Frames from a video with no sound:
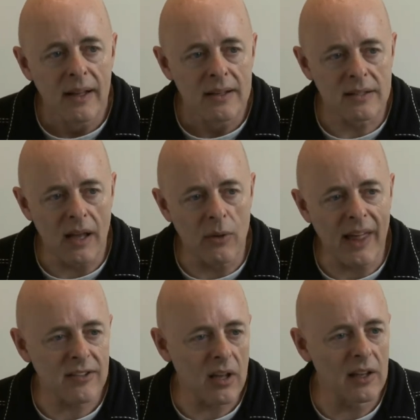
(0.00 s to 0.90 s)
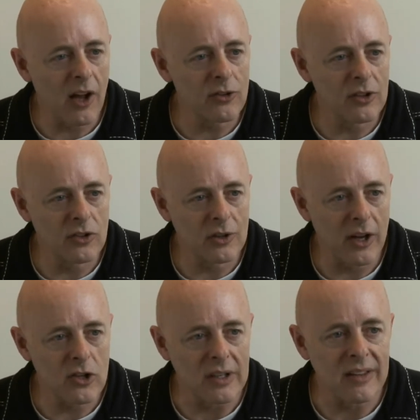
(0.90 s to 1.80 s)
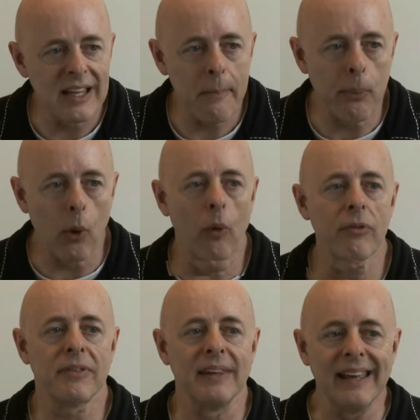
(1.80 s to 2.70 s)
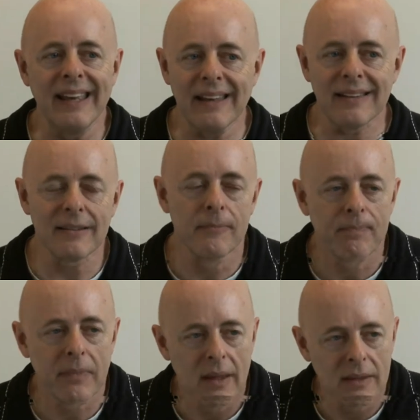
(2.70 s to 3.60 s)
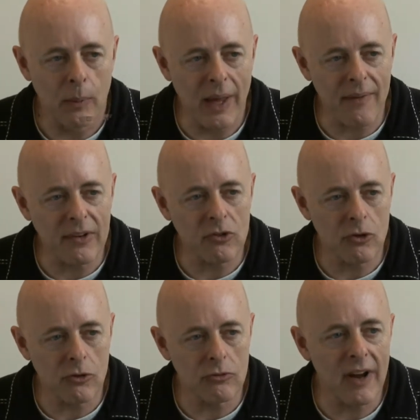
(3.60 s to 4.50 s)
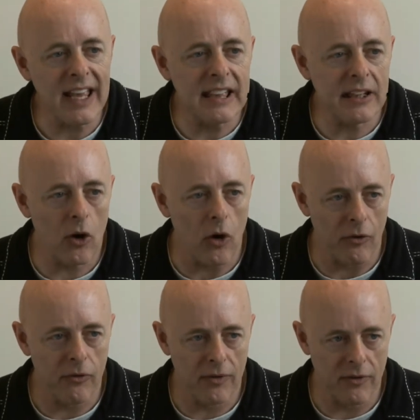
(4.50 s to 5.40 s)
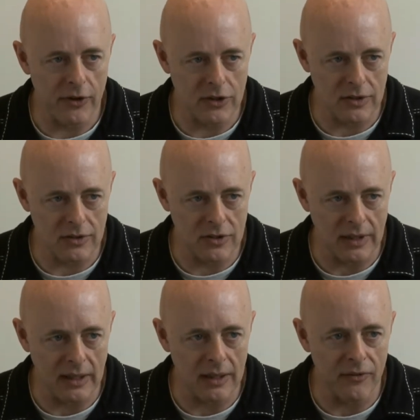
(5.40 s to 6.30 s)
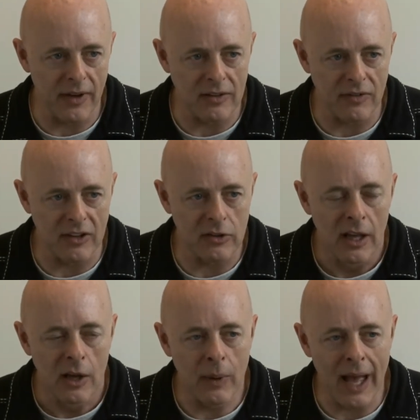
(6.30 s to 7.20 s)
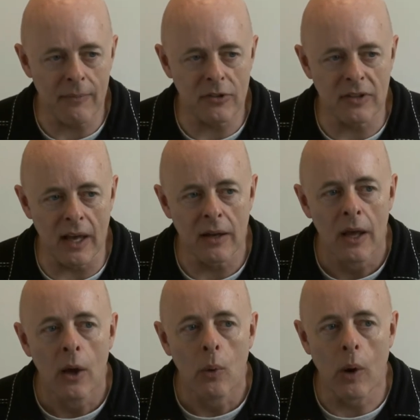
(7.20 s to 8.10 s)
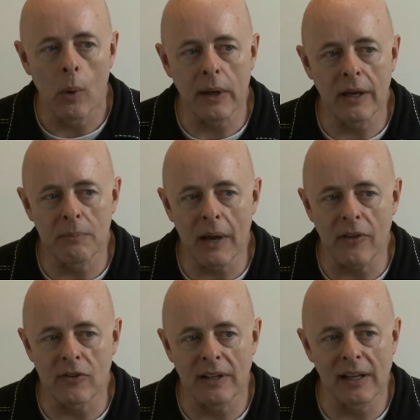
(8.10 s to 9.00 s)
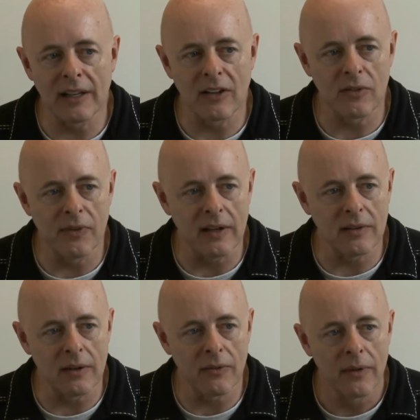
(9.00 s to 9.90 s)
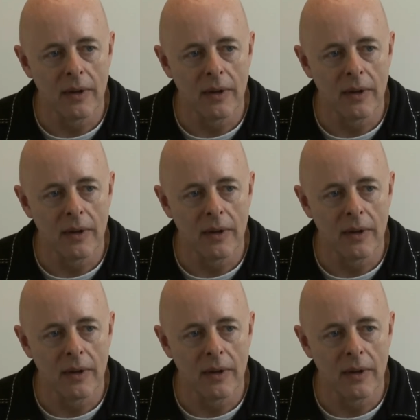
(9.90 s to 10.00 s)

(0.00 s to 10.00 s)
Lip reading: So that's our last consideration. The important thing is that we haven't traded off efficiency and effectiveness. We haven't said, well, we could make this a little less effective